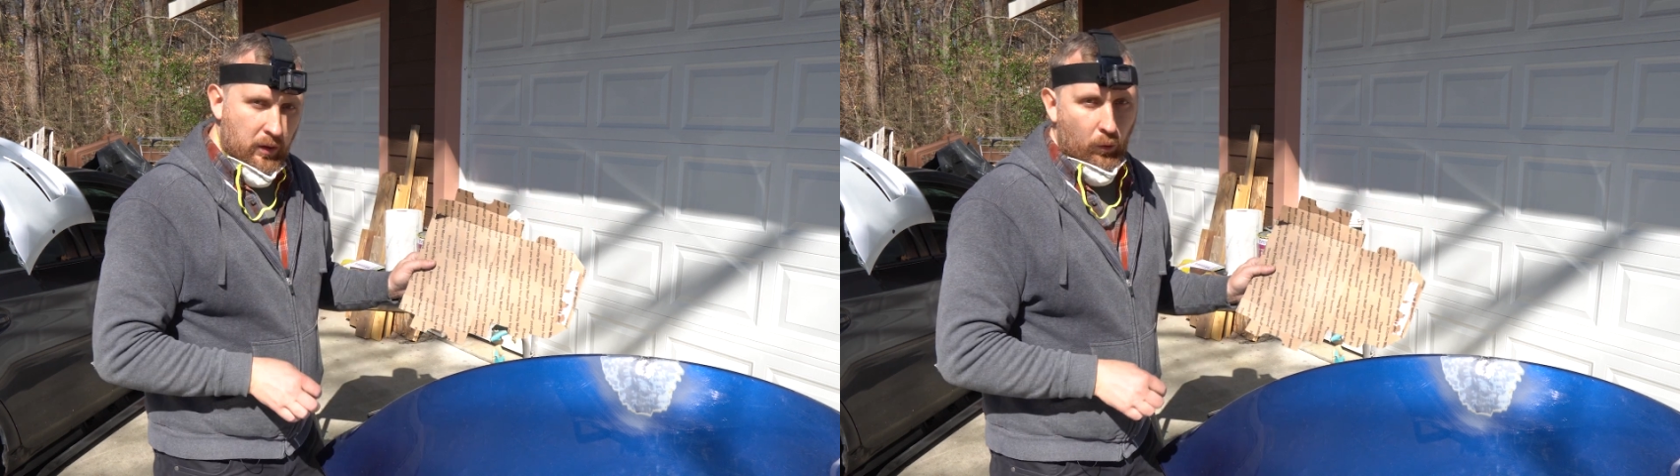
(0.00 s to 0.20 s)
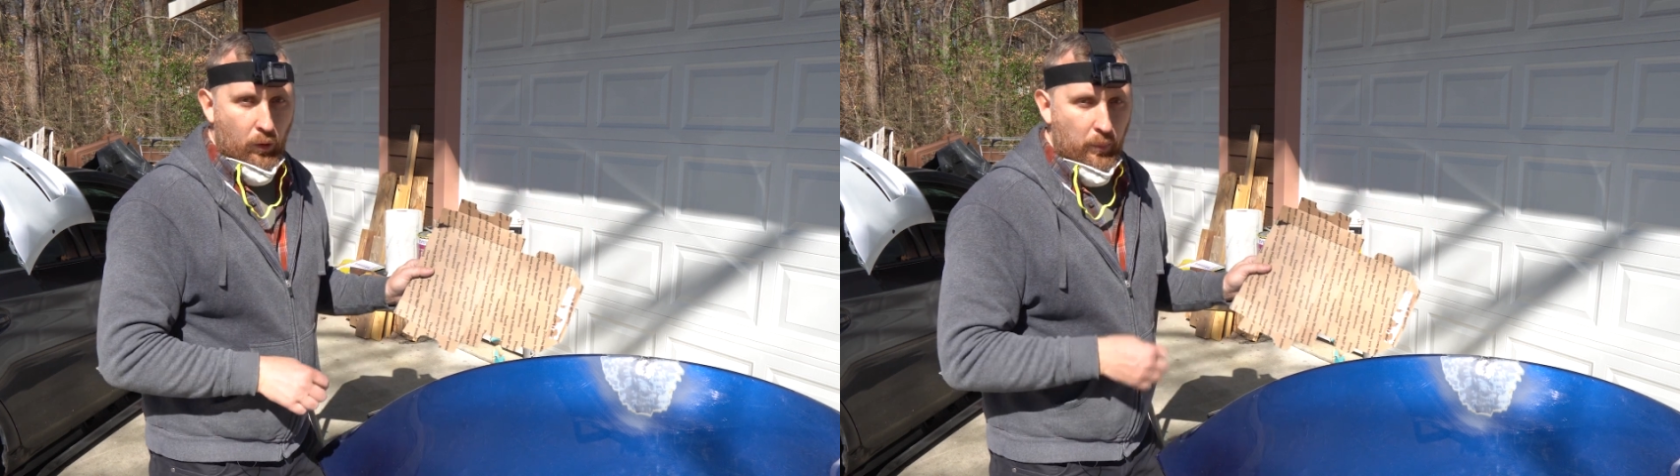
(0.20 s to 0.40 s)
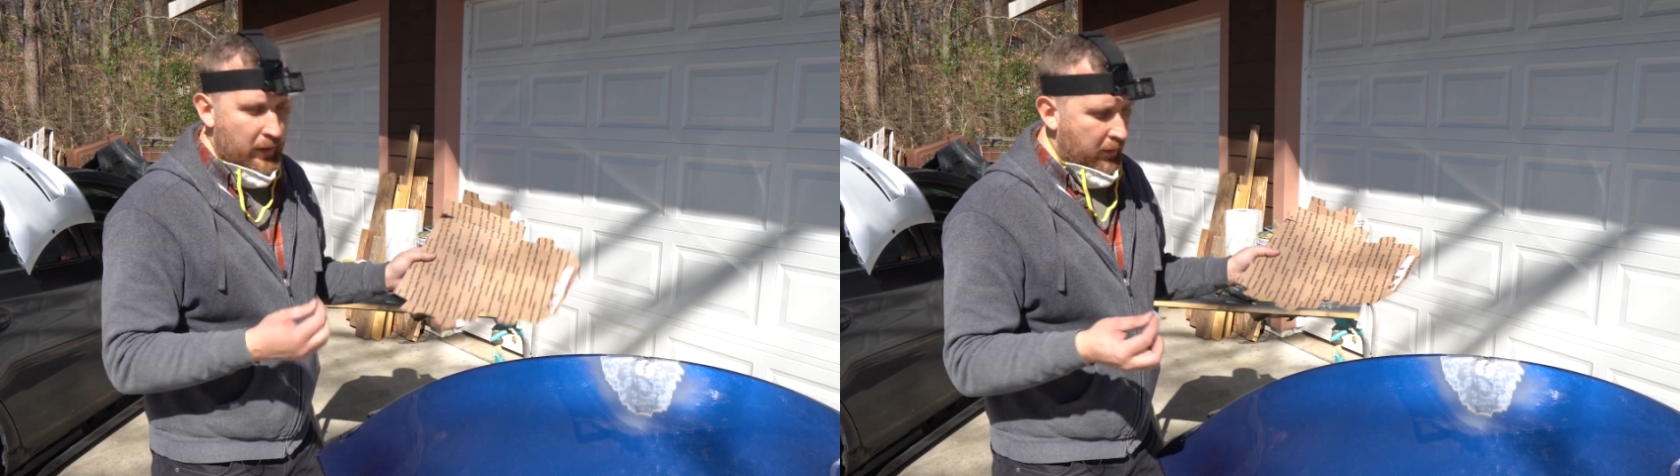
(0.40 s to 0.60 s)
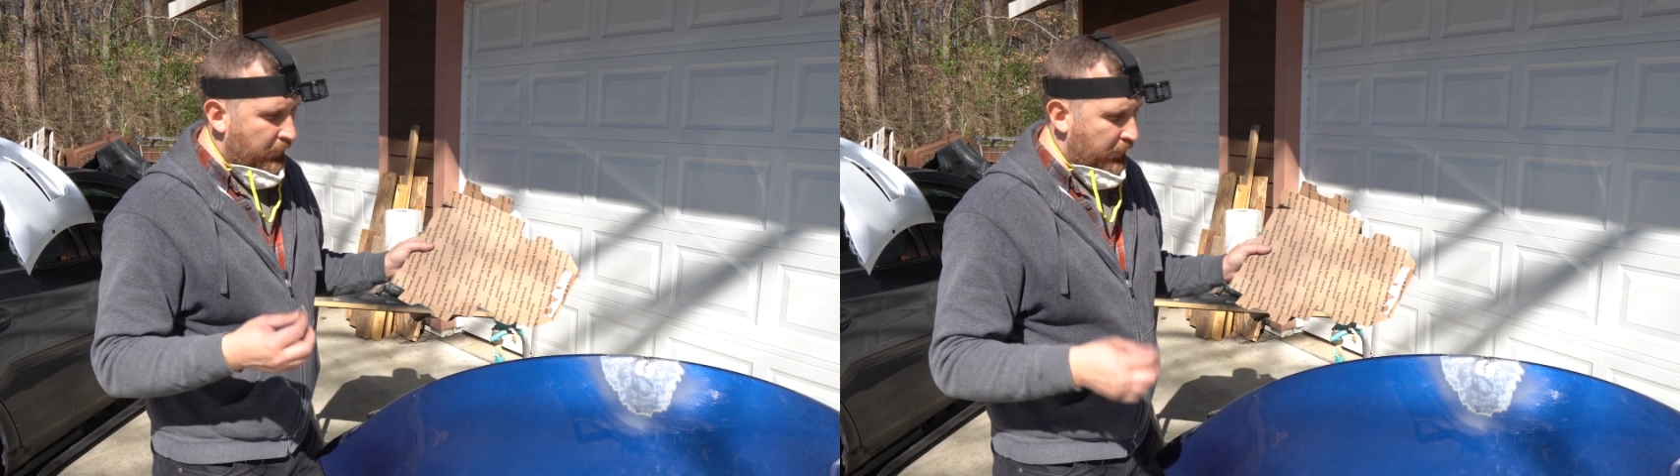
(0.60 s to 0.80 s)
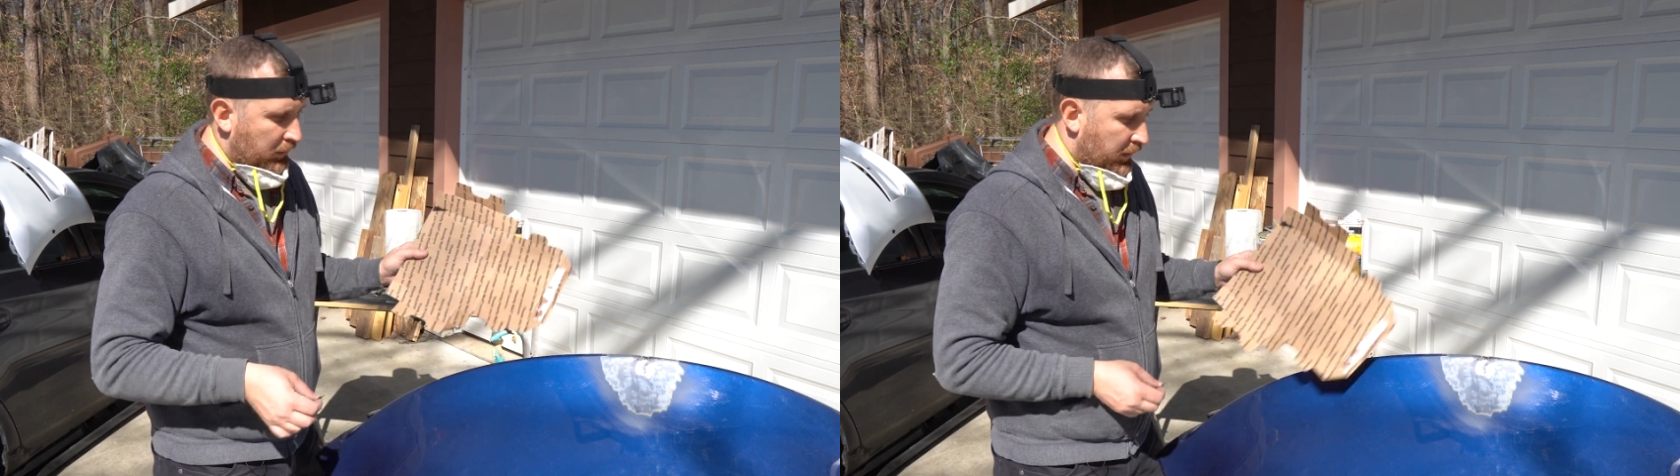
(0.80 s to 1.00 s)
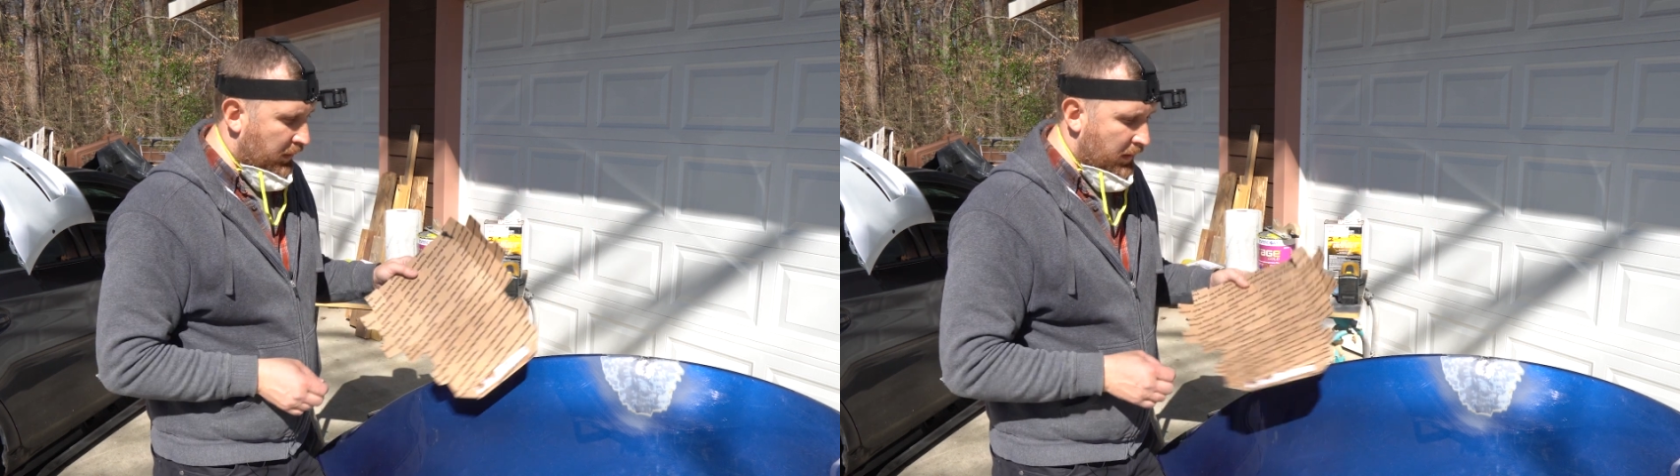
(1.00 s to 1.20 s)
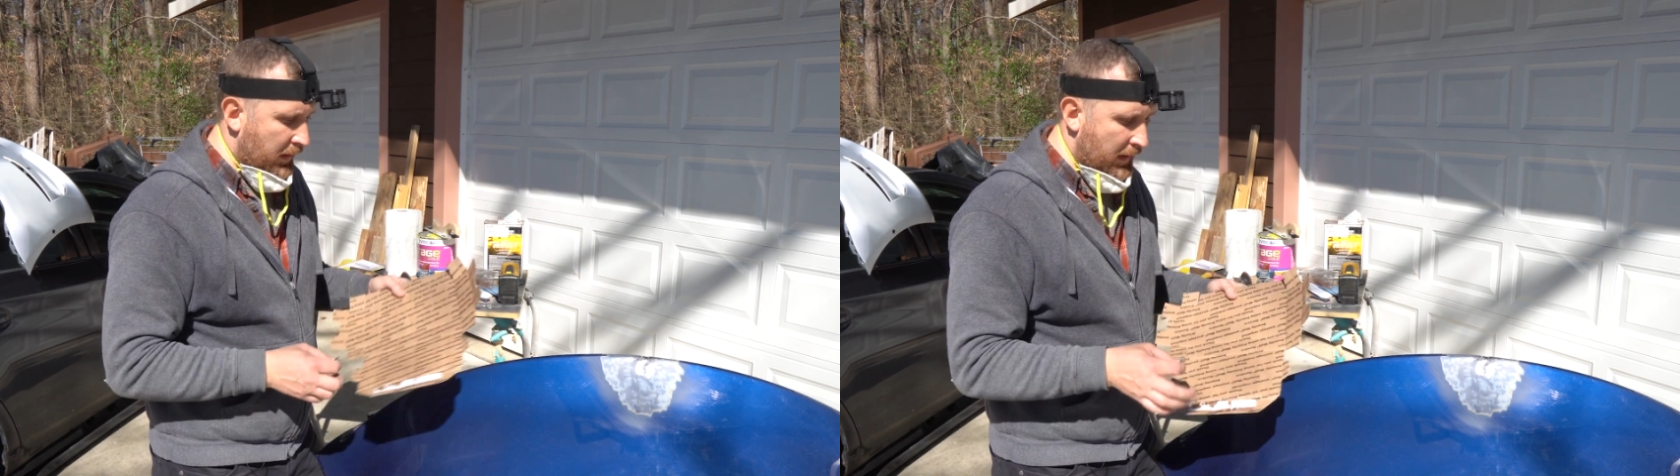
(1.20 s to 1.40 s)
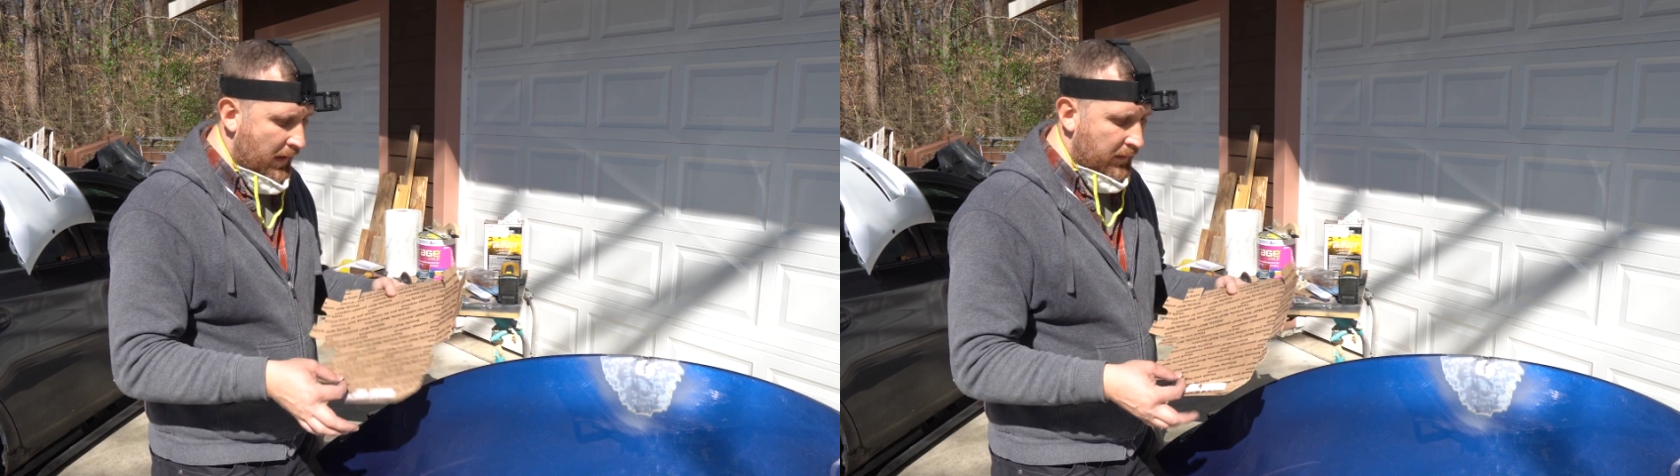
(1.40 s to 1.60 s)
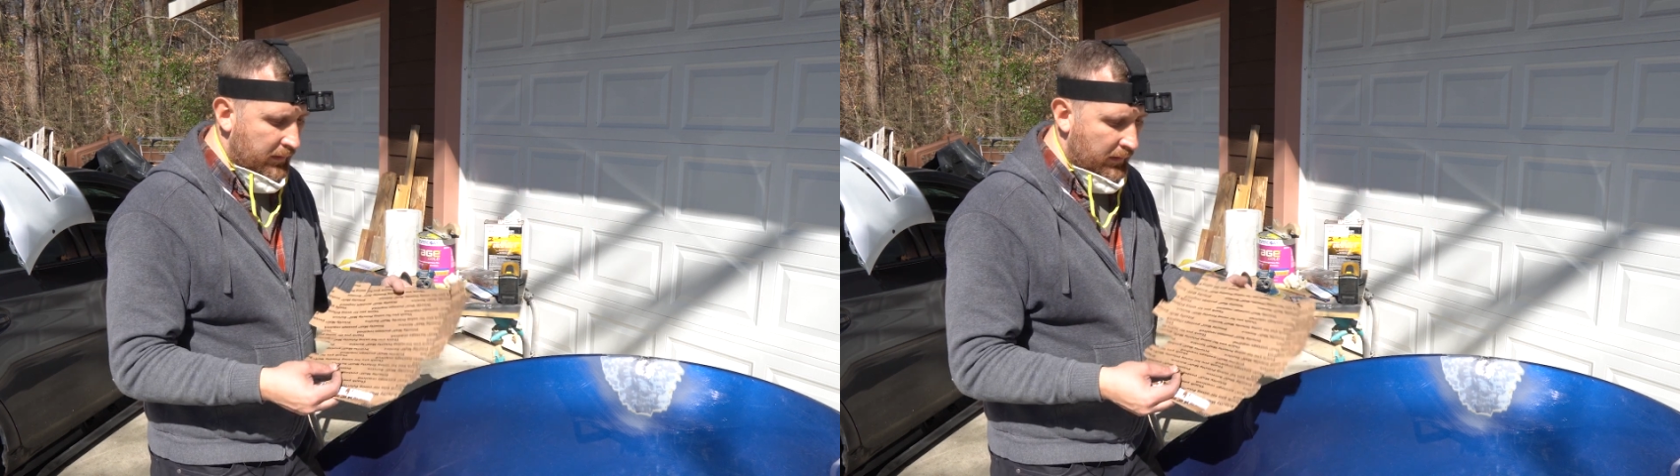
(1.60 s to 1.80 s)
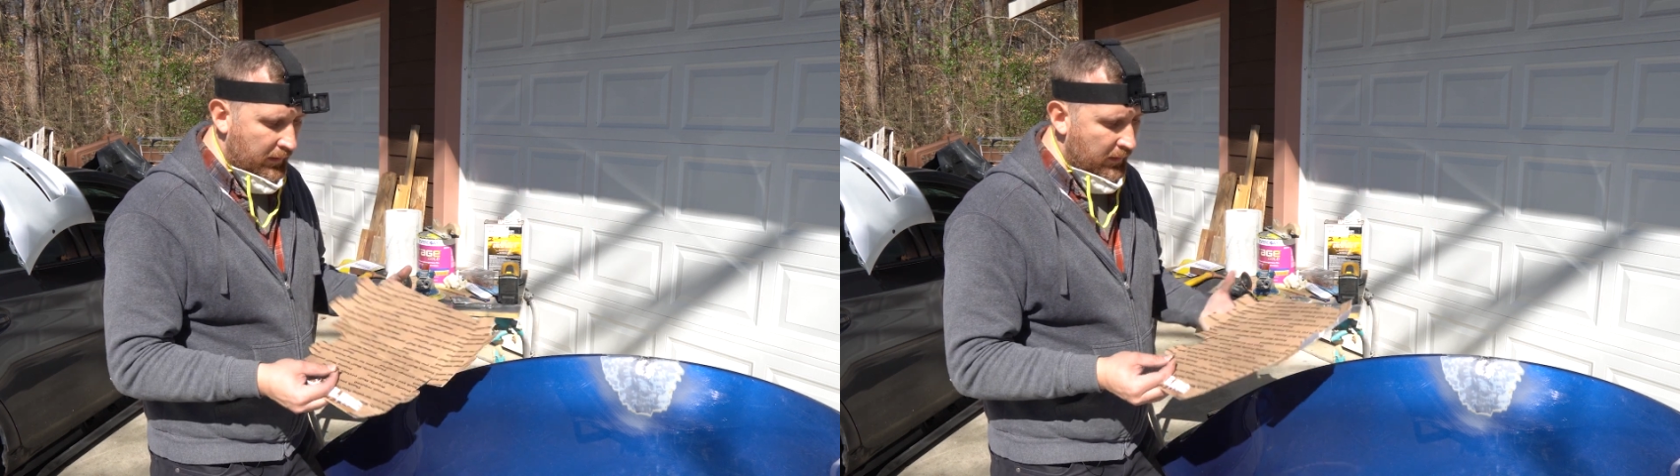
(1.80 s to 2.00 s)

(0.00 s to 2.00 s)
or body filler, and